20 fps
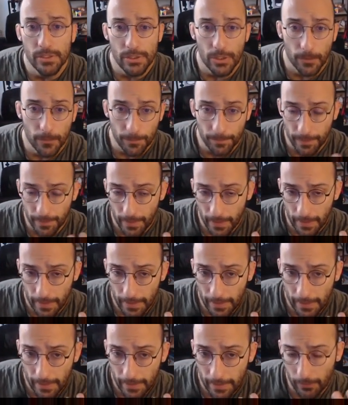So, uh,
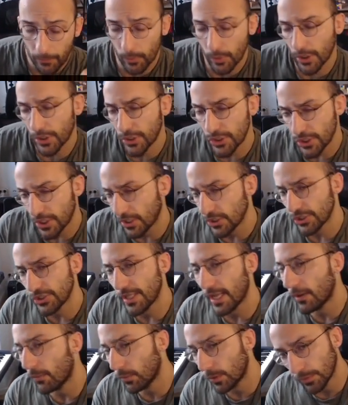and we're going to change
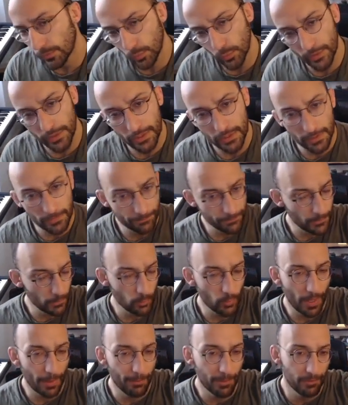that when we
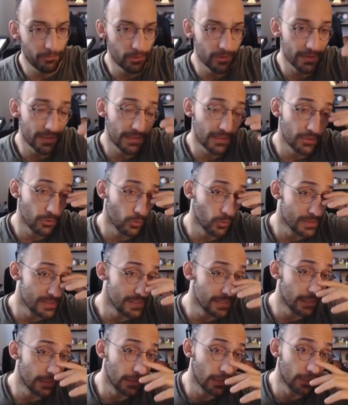wrap everything into a
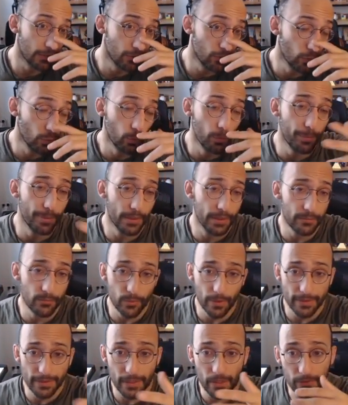CLI tool,
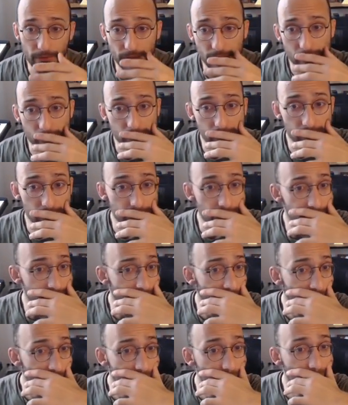but right now that's
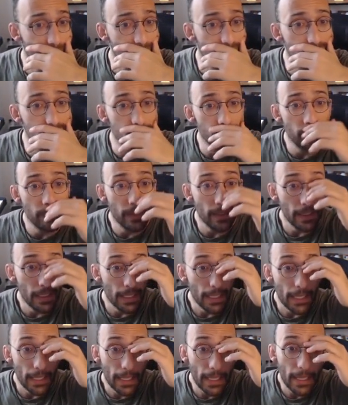how it looks.
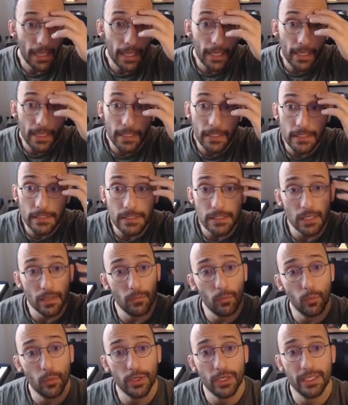And
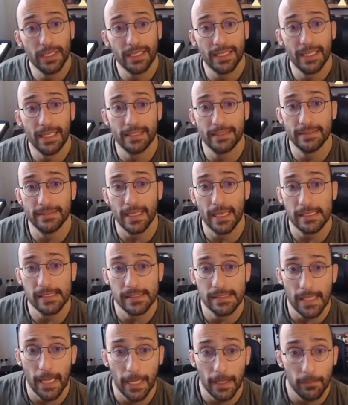we're going to get the
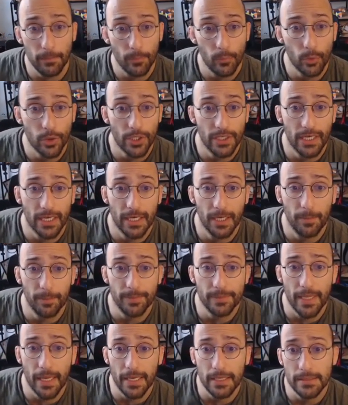task name, we're going to
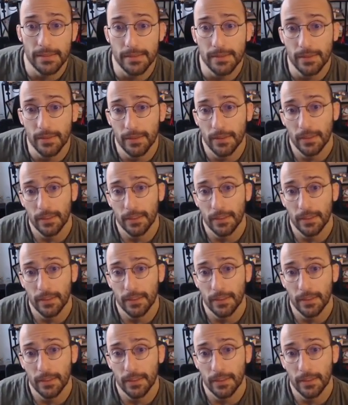update